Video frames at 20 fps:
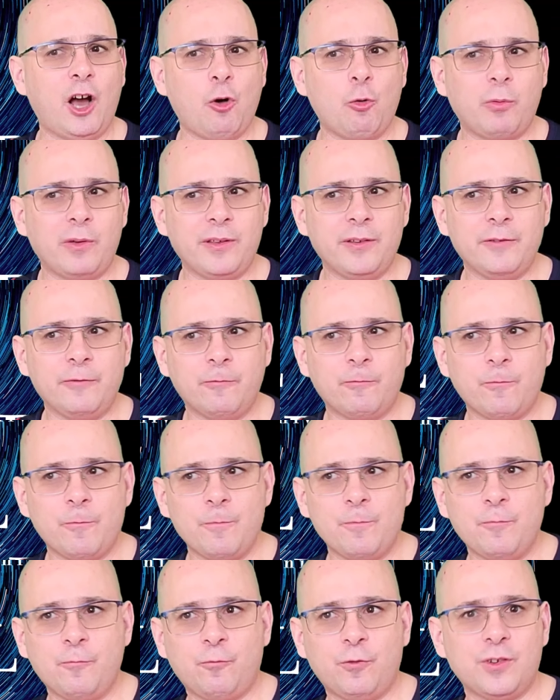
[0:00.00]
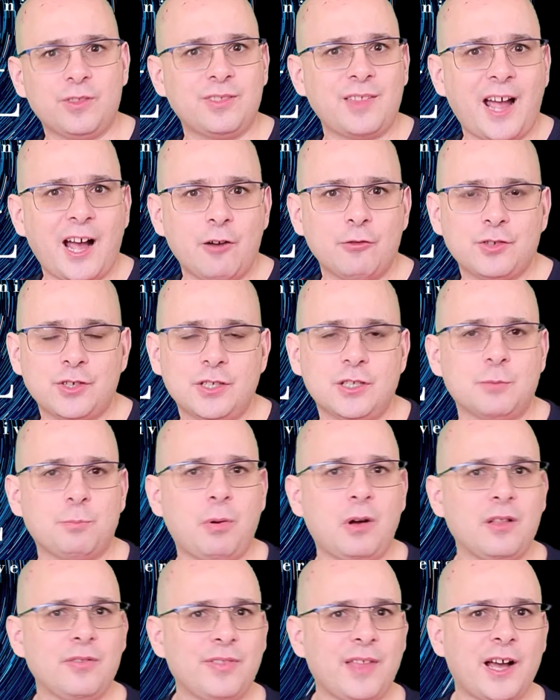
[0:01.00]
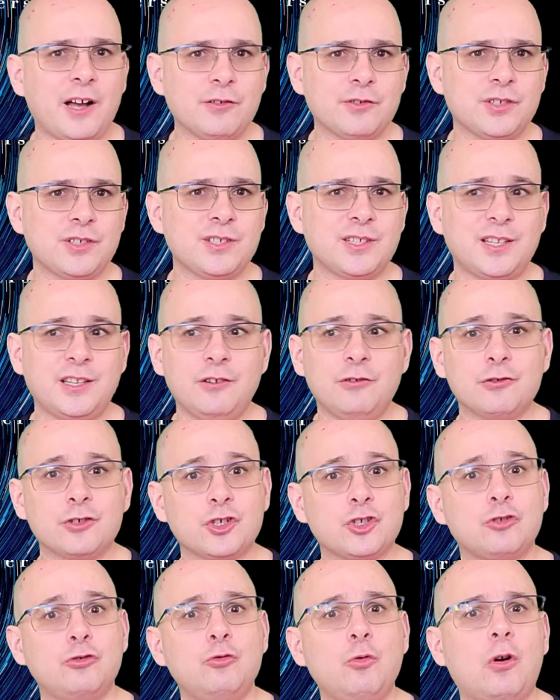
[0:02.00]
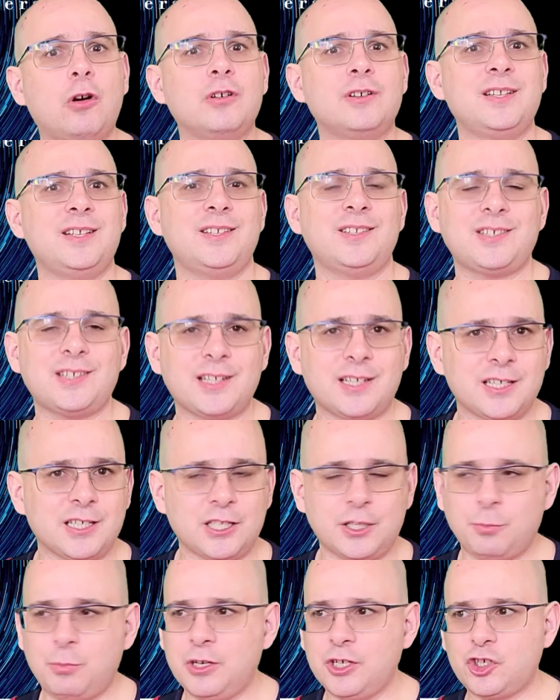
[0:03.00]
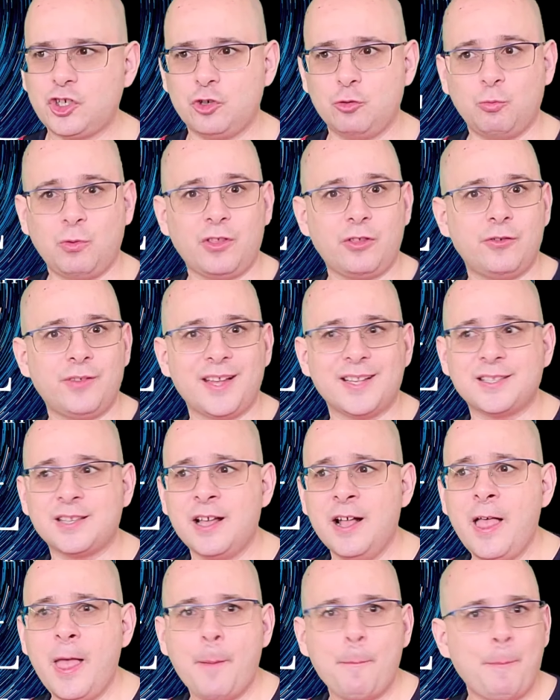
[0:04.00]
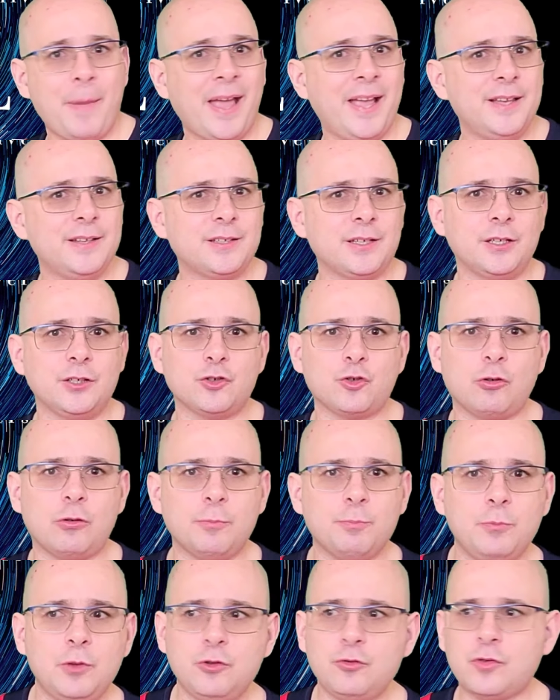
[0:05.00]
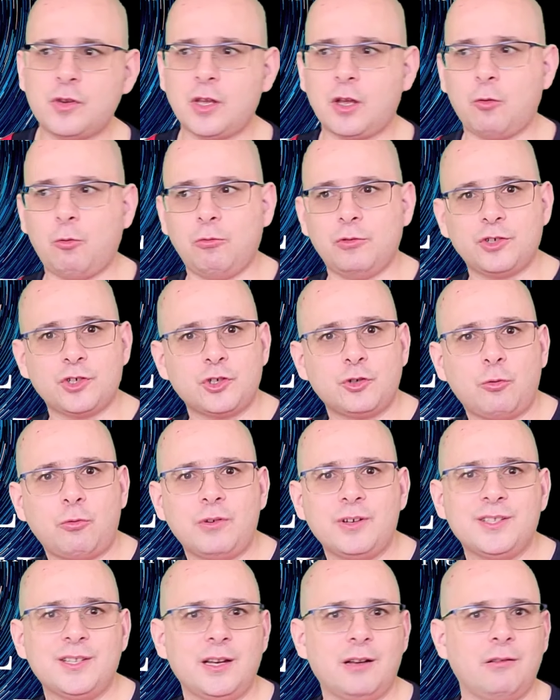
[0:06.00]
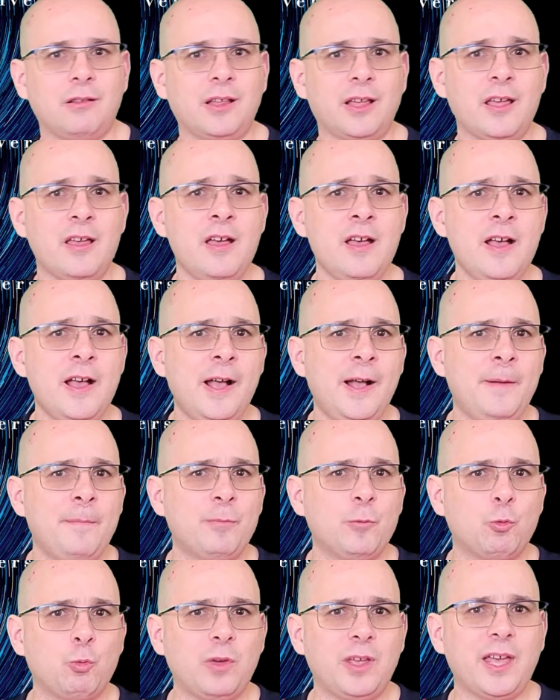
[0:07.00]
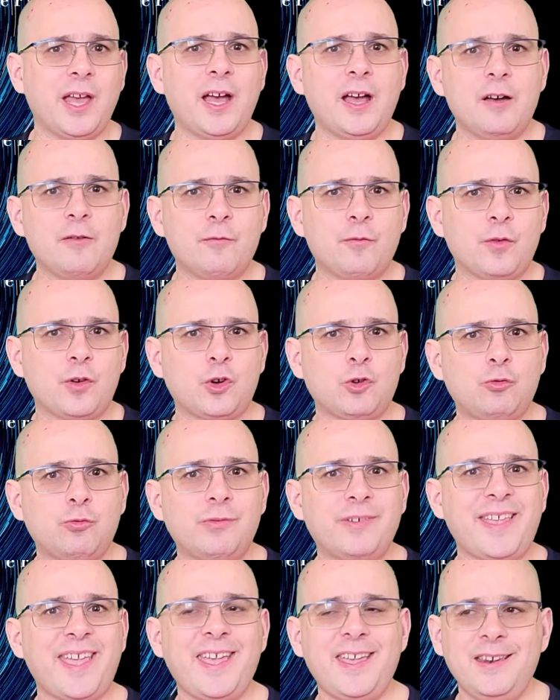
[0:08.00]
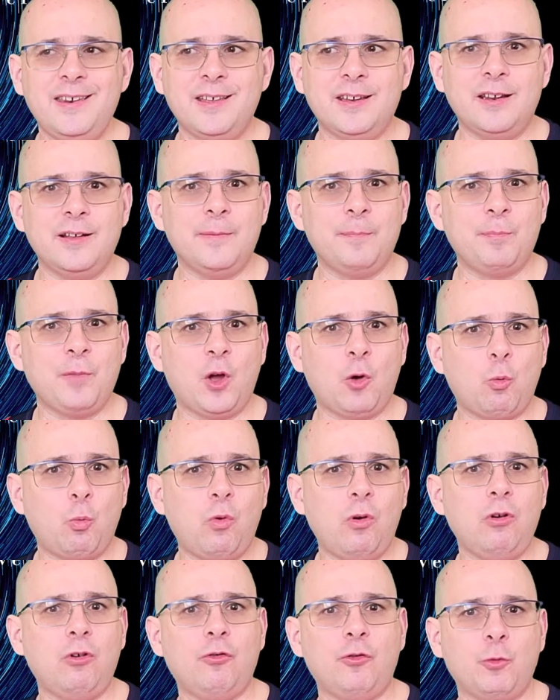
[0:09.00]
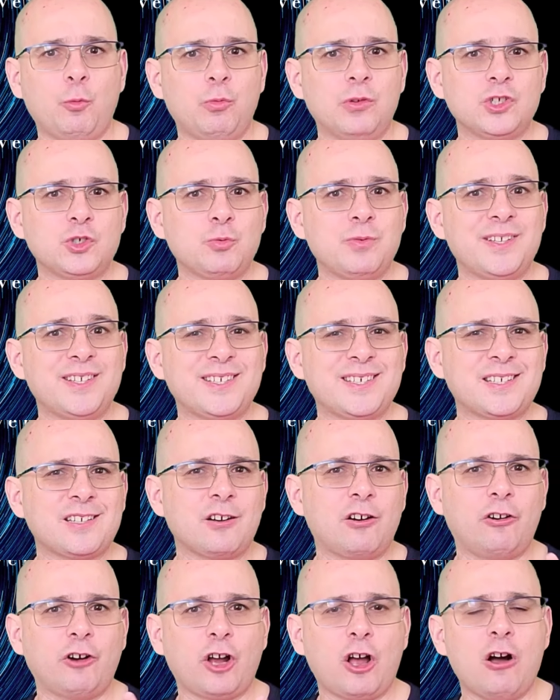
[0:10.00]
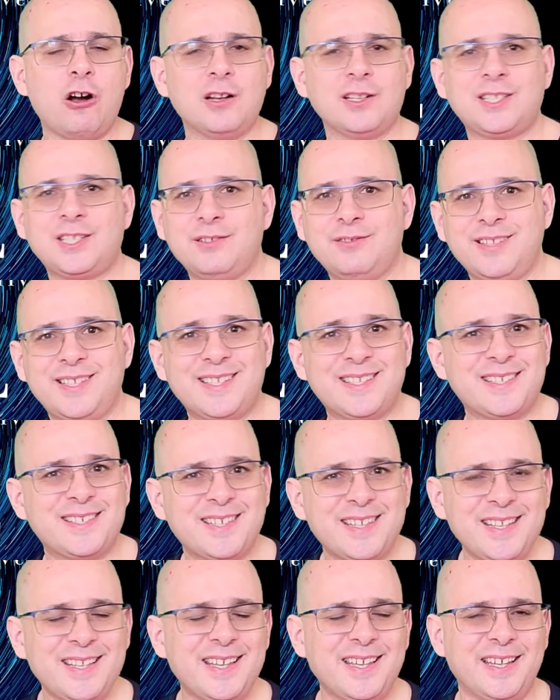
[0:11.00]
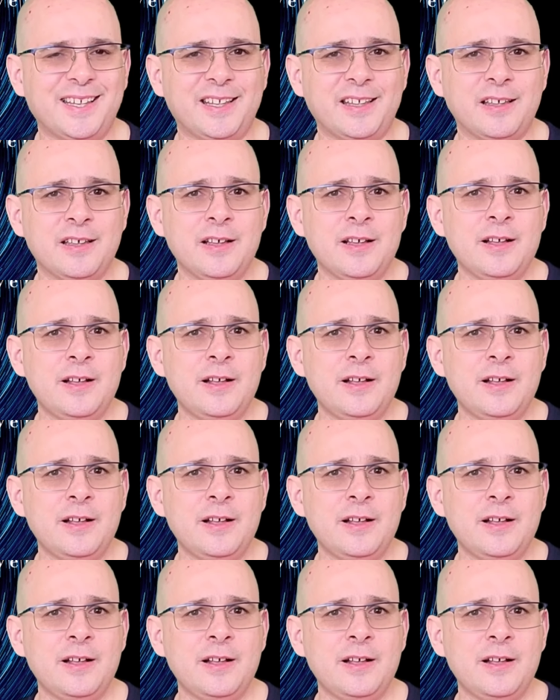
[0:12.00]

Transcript: how we've, for thousands upon thousands of years, through artistic expression, whether that's paintings or music or storytelling, we have created a world in which we are constantly seeking